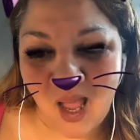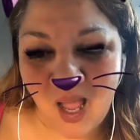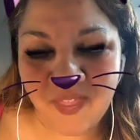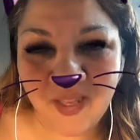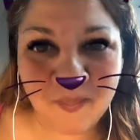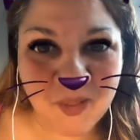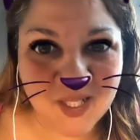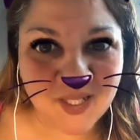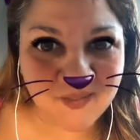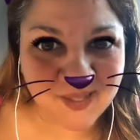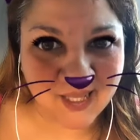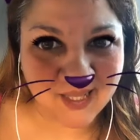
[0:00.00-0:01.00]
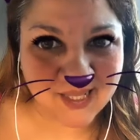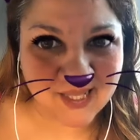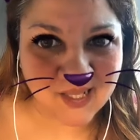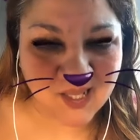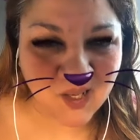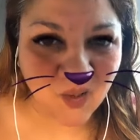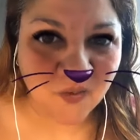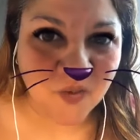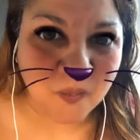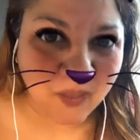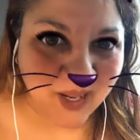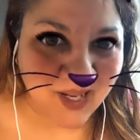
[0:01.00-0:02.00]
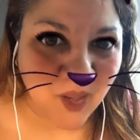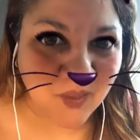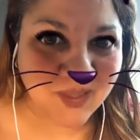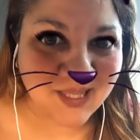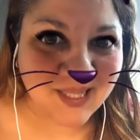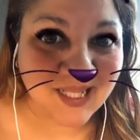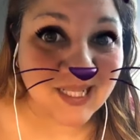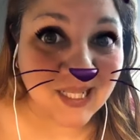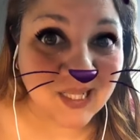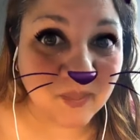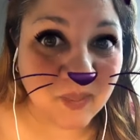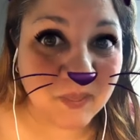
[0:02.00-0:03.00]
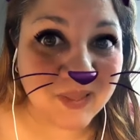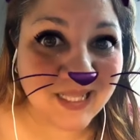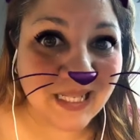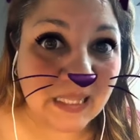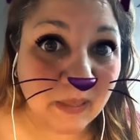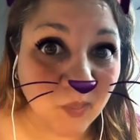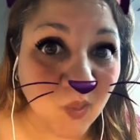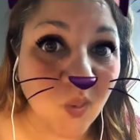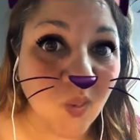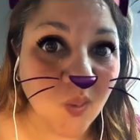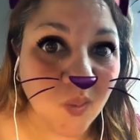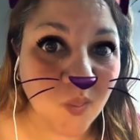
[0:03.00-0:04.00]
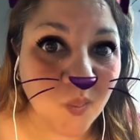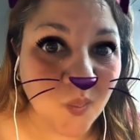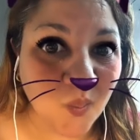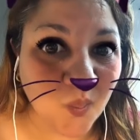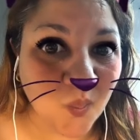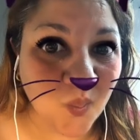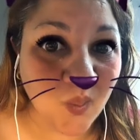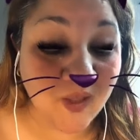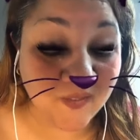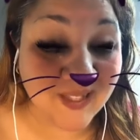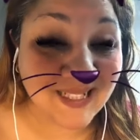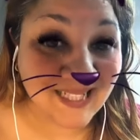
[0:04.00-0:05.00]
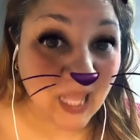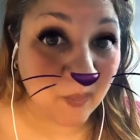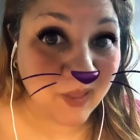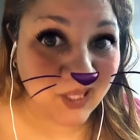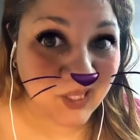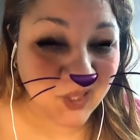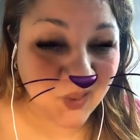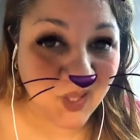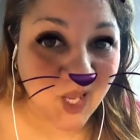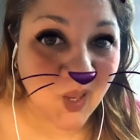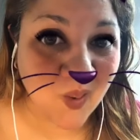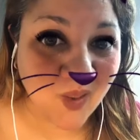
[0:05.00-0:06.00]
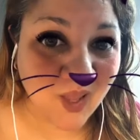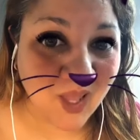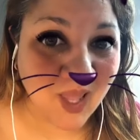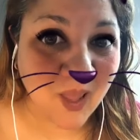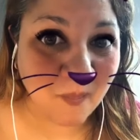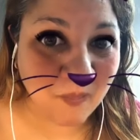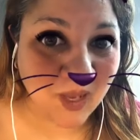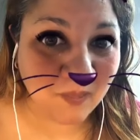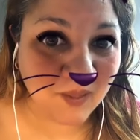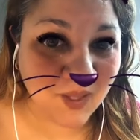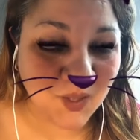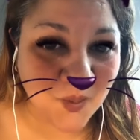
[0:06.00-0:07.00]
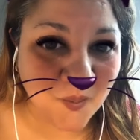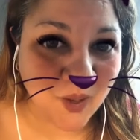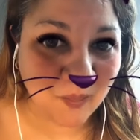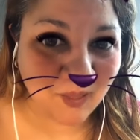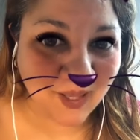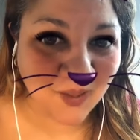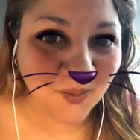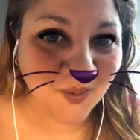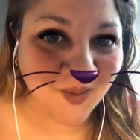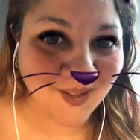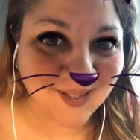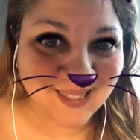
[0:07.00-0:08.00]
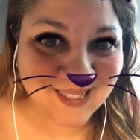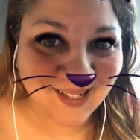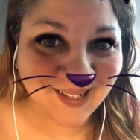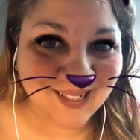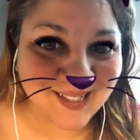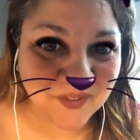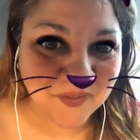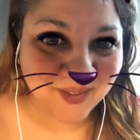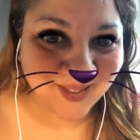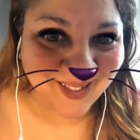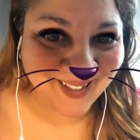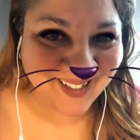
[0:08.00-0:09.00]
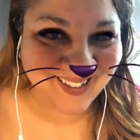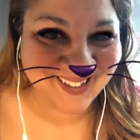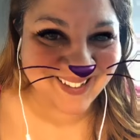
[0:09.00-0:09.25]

I think because I've said this, a lot of you may notice this a little bit particularly more if this is happening to you, and maybe you might play your cards slightly differently